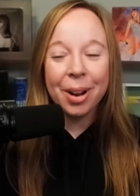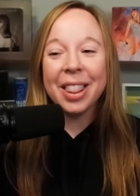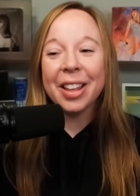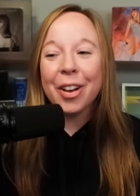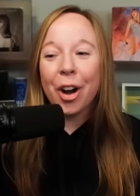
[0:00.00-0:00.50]
In
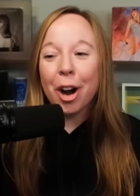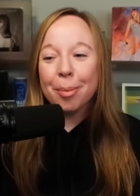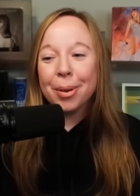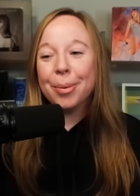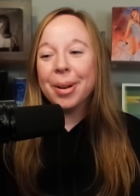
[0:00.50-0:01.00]
the
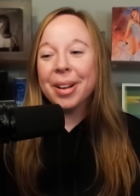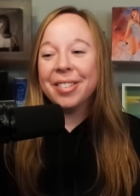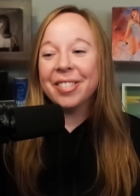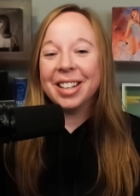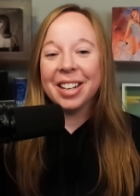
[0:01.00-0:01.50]
Karma one,
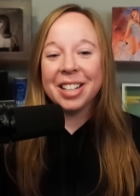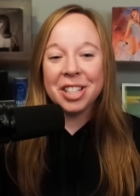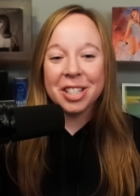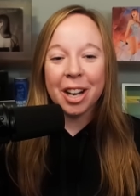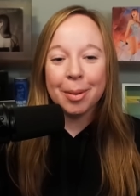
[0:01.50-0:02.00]
when she's
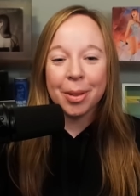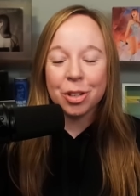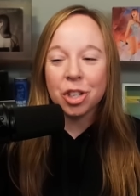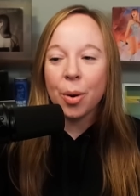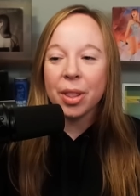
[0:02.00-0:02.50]
talking about the
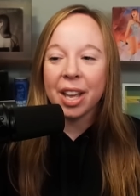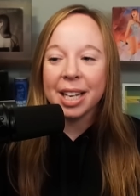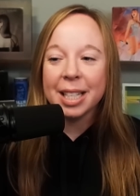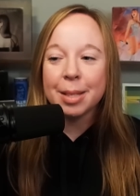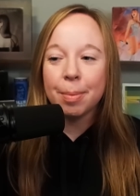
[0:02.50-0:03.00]
shot with
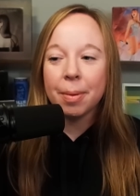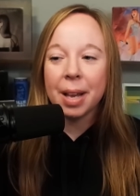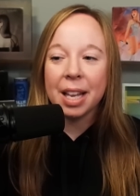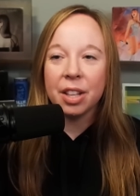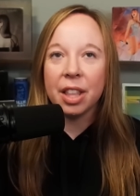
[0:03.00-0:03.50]
ice
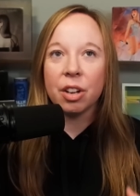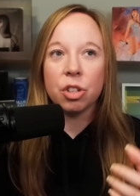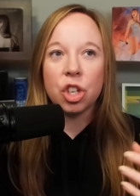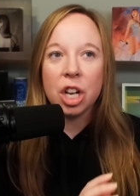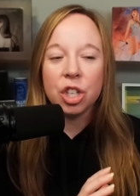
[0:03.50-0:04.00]
and they're
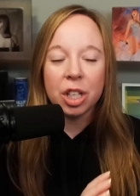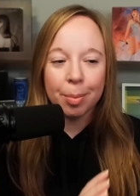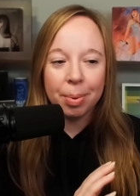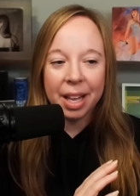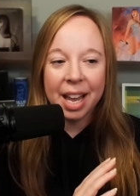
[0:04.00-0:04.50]
changing the
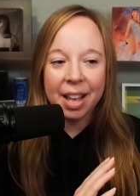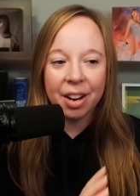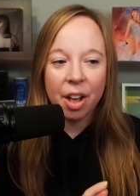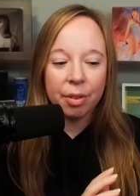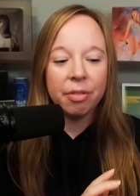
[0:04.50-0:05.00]
plan
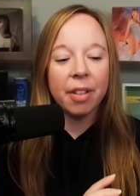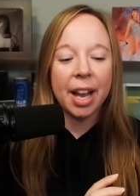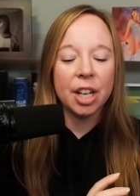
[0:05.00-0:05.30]
on the fly,